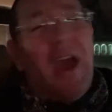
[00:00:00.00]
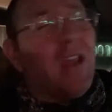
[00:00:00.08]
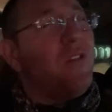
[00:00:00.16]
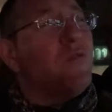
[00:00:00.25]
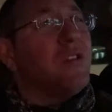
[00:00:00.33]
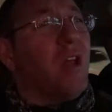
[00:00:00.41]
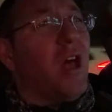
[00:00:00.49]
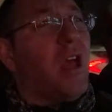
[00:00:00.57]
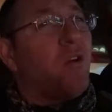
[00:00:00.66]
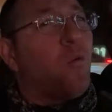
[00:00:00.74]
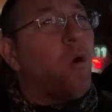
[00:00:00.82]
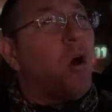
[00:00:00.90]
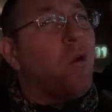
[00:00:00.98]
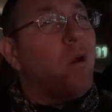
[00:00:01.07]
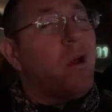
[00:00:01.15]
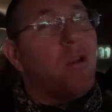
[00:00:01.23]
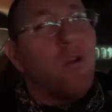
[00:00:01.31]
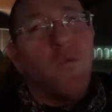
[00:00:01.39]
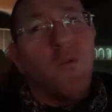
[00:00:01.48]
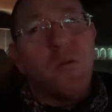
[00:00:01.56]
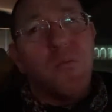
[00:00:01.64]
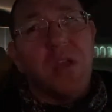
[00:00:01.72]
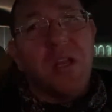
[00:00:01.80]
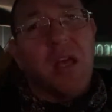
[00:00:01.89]
and he was like, well, I didn't really
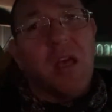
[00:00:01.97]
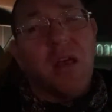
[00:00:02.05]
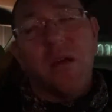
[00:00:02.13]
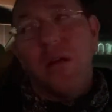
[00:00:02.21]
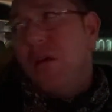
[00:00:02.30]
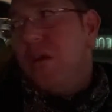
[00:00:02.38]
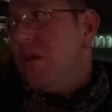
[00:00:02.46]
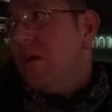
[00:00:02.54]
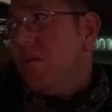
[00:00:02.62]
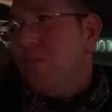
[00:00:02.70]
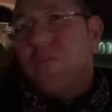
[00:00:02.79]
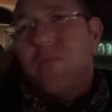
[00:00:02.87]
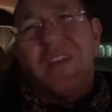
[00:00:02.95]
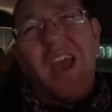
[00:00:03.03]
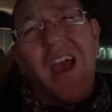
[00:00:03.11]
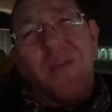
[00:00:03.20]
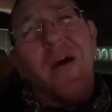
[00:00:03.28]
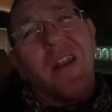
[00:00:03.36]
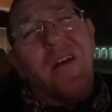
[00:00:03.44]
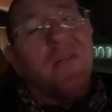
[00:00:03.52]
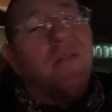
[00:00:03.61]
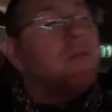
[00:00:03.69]
mean it. Yeah, you meant it.